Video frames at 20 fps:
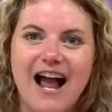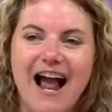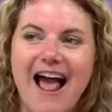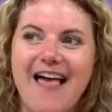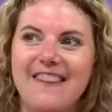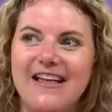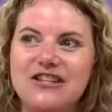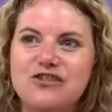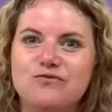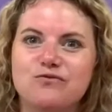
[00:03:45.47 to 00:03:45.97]

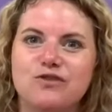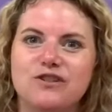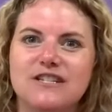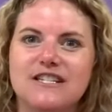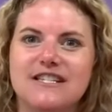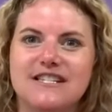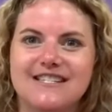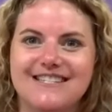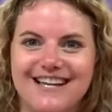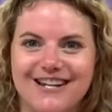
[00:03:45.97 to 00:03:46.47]
And that's
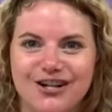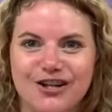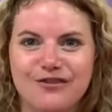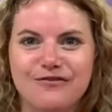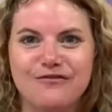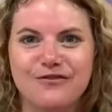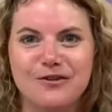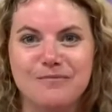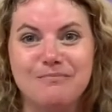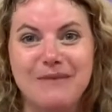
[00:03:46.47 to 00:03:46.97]
really the center
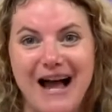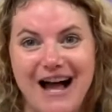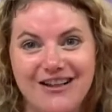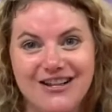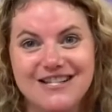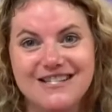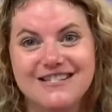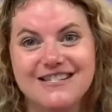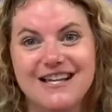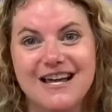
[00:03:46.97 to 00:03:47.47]
for
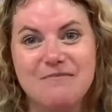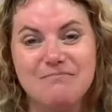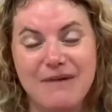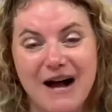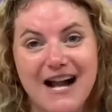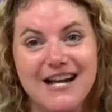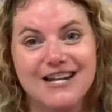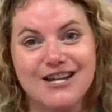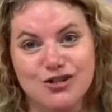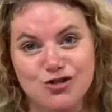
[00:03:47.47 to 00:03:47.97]
balance and
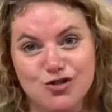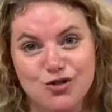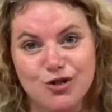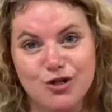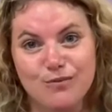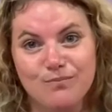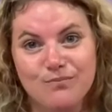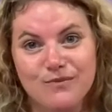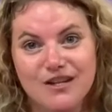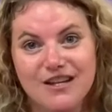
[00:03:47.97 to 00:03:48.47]
body
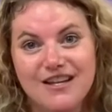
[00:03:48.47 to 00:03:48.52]
control.